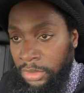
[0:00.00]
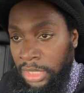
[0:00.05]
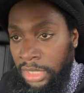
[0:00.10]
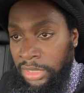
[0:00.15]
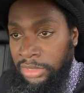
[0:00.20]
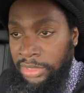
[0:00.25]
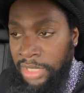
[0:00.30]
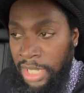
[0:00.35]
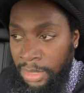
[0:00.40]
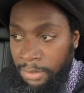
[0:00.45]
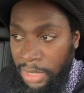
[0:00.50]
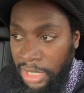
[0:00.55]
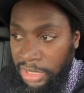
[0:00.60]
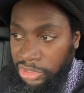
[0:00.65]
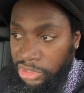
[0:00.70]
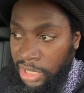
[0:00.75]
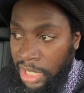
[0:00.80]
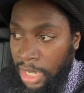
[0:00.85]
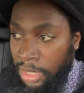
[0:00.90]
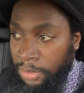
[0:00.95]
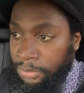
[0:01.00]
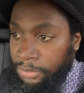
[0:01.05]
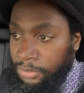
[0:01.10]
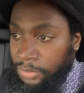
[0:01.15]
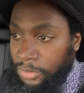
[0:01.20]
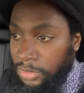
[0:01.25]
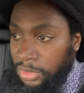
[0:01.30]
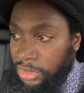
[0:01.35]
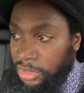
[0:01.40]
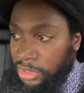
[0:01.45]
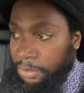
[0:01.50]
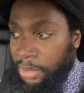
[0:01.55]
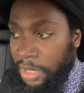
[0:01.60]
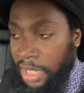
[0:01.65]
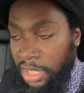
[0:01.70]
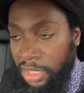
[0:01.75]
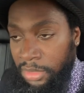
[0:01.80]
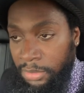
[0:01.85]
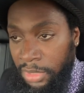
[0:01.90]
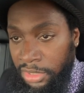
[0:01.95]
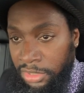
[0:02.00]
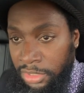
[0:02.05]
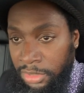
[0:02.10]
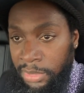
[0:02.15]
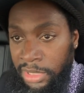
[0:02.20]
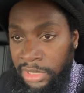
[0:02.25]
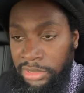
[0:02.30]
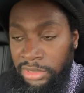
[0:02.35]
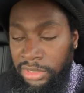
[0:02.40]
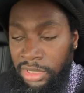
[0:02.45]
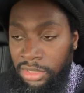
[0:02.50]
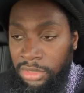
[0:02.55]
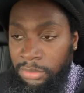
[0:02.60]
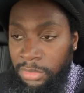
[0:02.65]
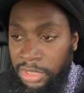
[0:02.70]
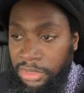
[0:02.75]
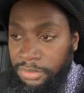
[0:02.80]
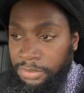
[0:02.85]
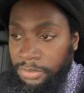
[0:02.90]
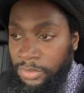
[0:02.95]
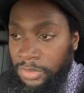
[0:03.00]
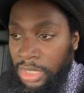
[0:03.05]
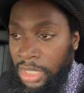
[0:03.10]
it is not my job to pay your mother to be a single mother.